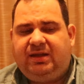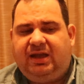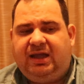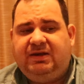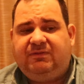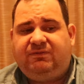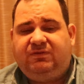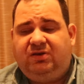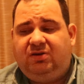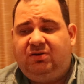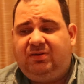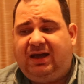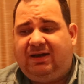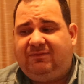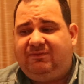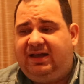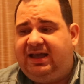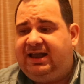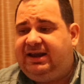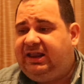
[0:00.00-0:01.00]
if you
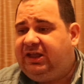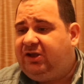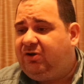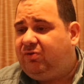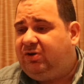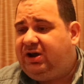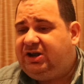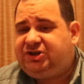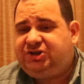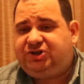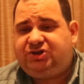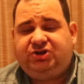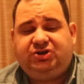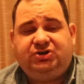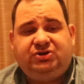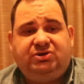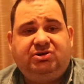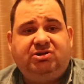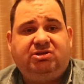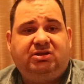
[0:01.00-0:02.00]
have any
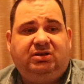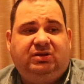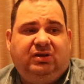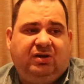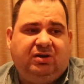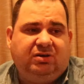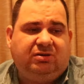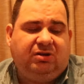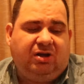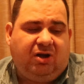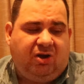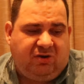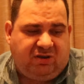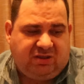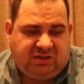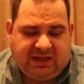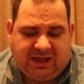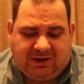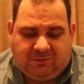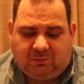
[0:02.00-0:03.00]
questions, you can go to
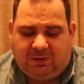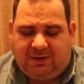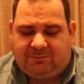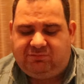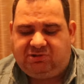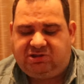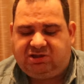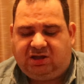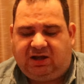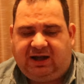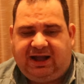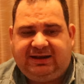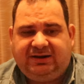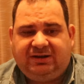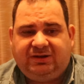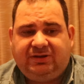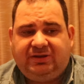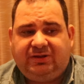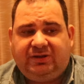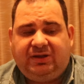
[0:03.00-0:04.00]
their website.
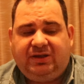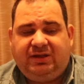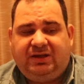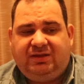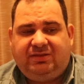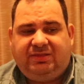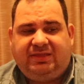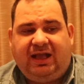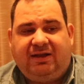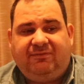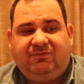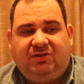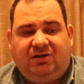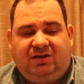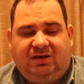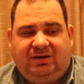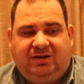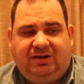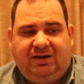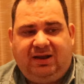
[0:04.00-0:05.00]
They've
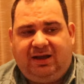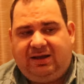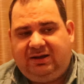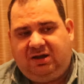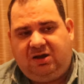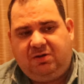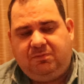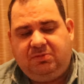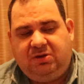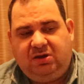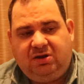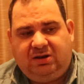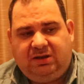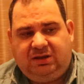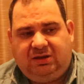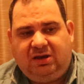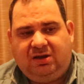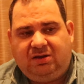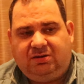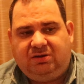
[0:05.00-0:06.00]
got
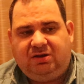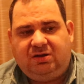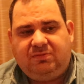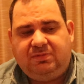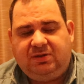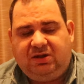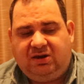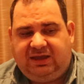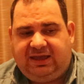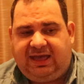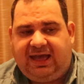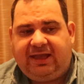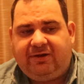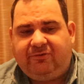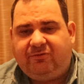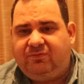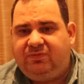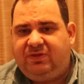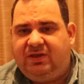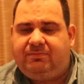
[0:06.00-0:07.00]
you can
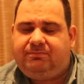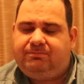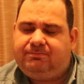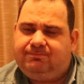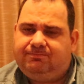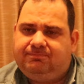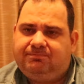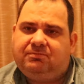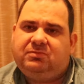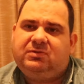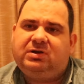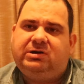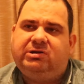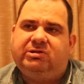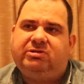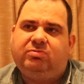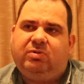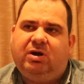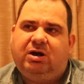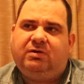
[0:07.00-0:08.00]
communicate with them
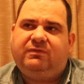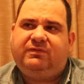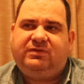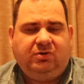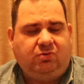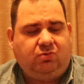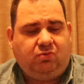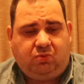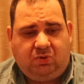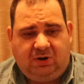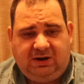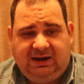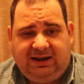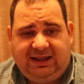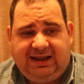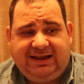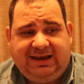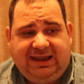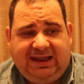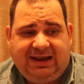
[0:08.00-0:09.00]
as well if you
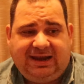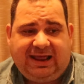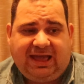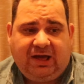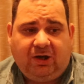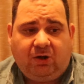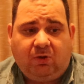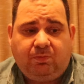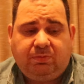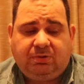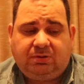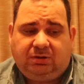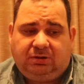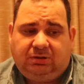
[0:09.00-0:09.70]
really need help.